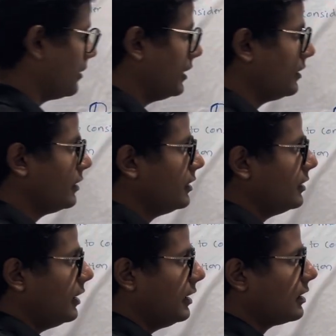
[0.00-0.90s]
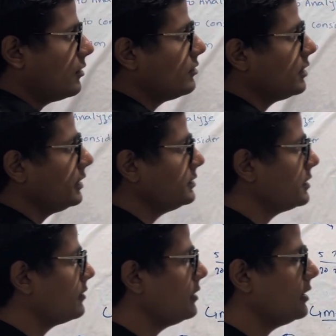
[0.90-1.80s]
right? And accounting
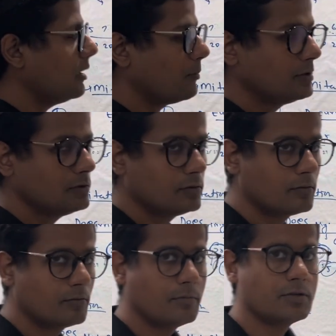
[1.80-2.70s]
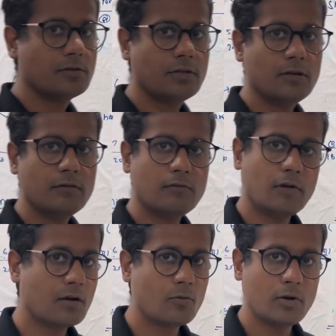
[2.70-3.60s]
generally happens based on the
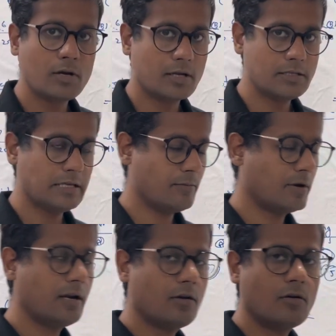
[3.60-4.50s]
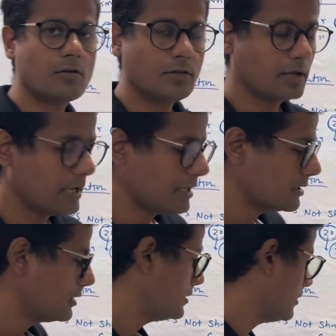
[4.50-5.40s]
accrual concept, right? Not on the cash
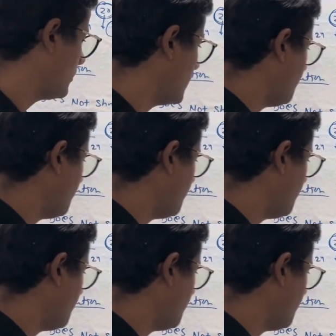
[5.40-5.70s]
concept.